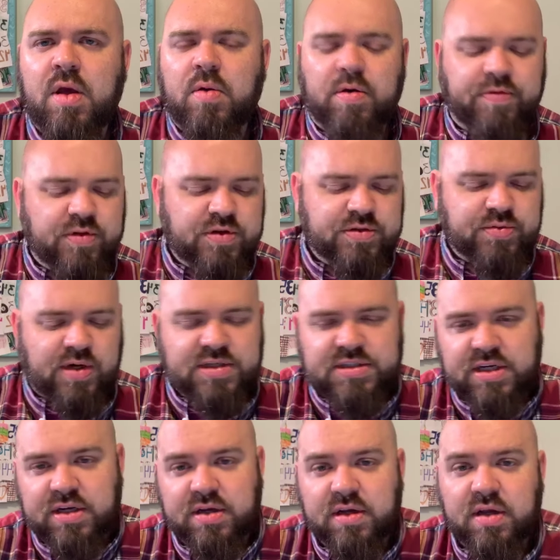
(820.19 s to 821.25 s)
Well, for those
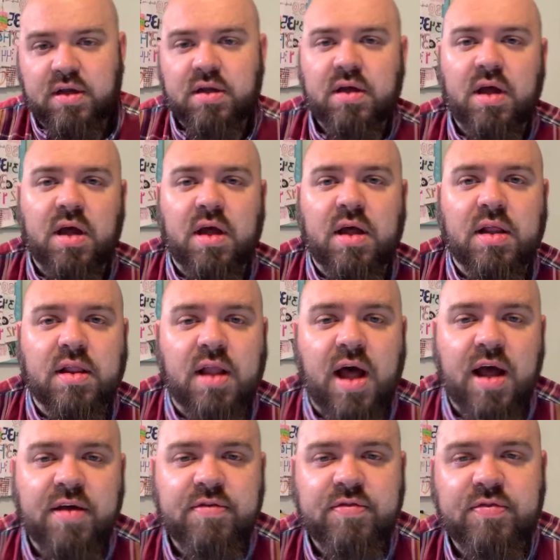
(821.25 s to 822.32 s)
watching
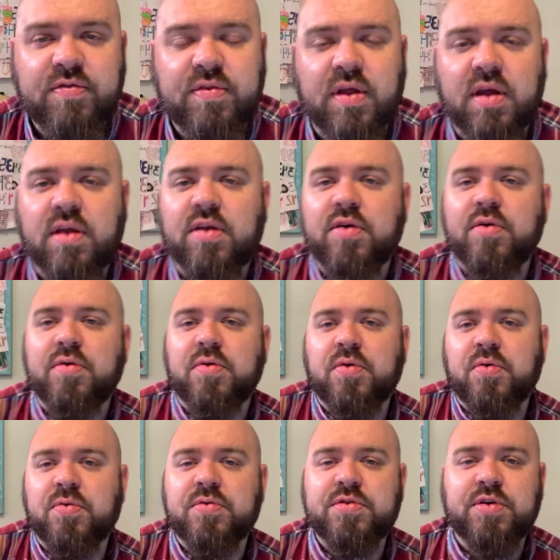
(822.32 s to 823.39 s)
live, thank
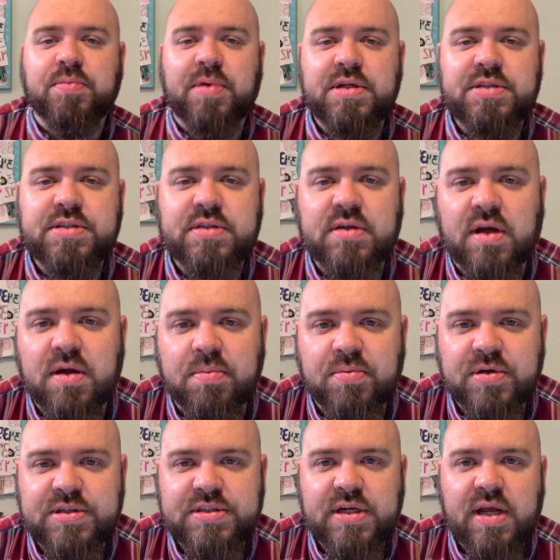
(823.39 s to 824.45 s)
you so much. I
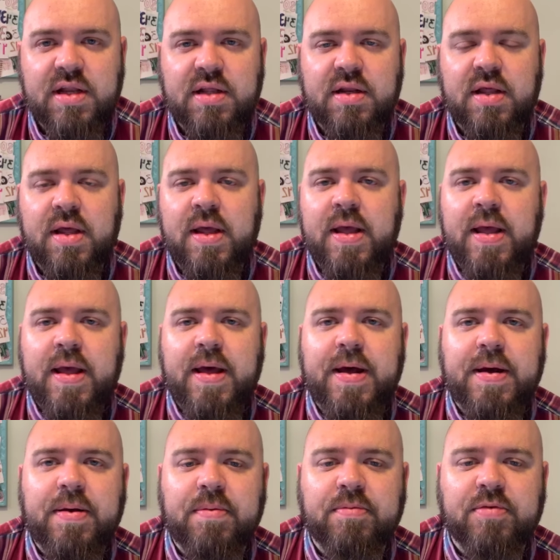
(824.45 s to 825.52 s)
appreciate it.
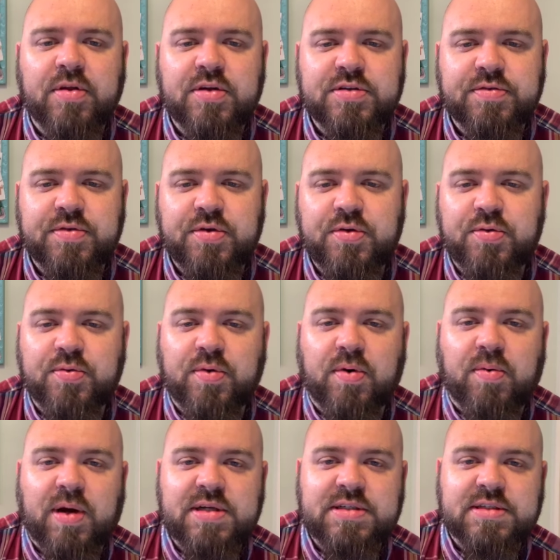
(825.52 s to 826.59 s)
For those of you who
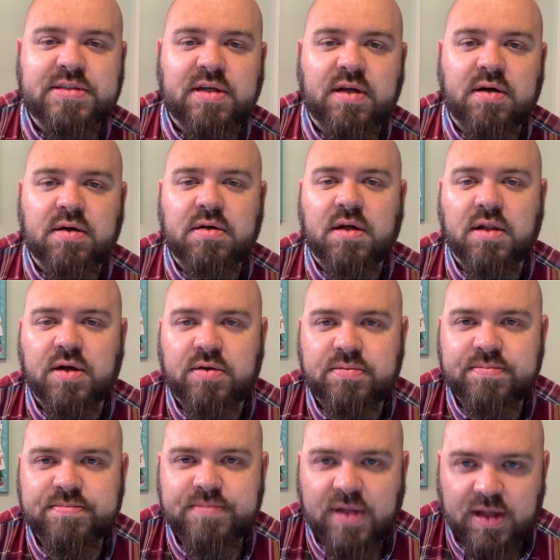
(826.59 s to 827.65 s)
will watch us later, hello.
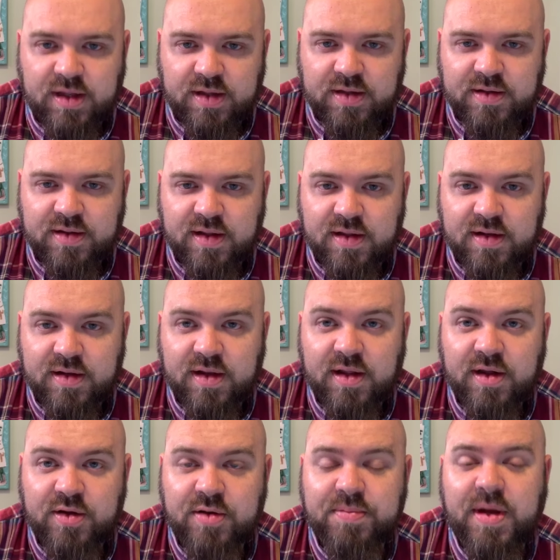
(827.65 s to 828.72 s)
And
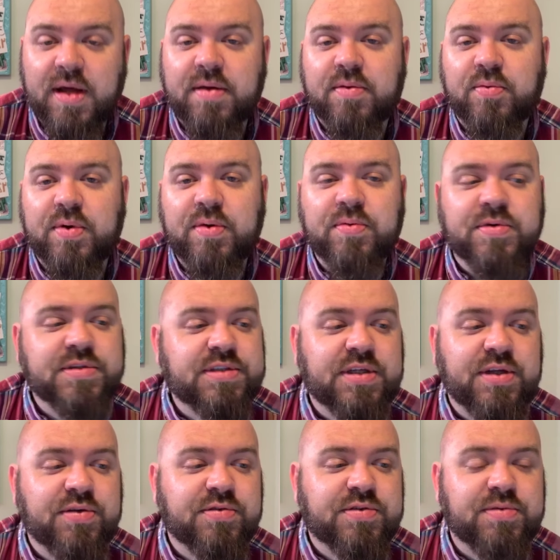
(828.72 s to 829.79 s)
then goodbye. We will
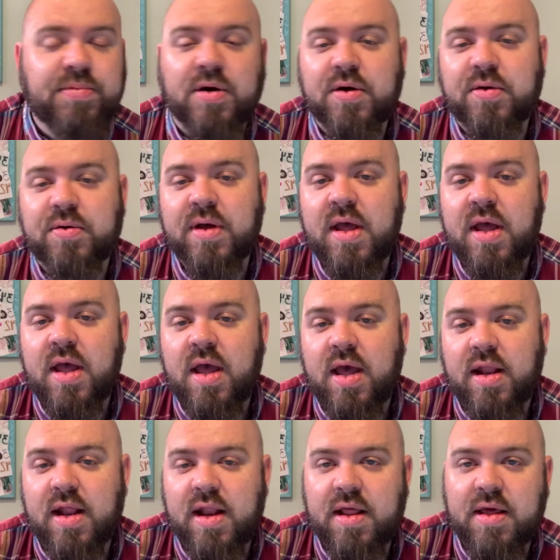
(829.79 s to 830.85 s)
see you tomorrow
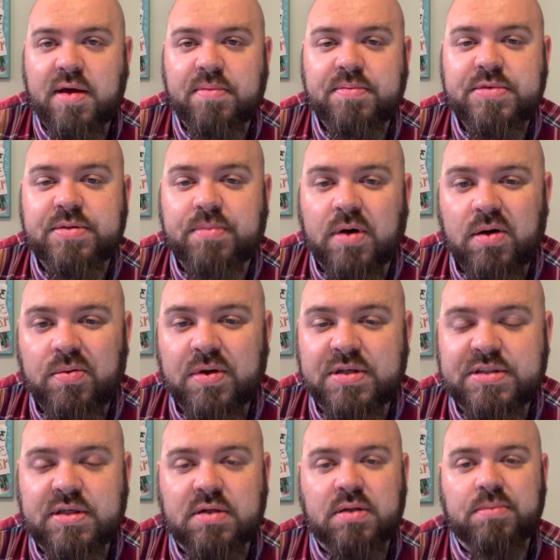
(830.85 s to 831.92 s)
at 8 a.m. Tomorrow we're going to
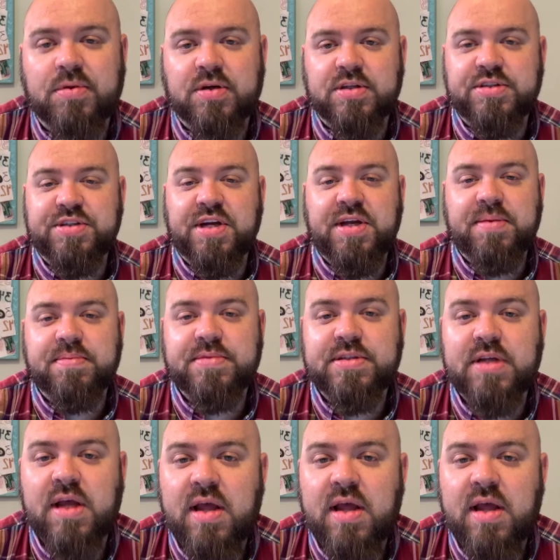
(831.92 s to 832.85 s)
start the book of James.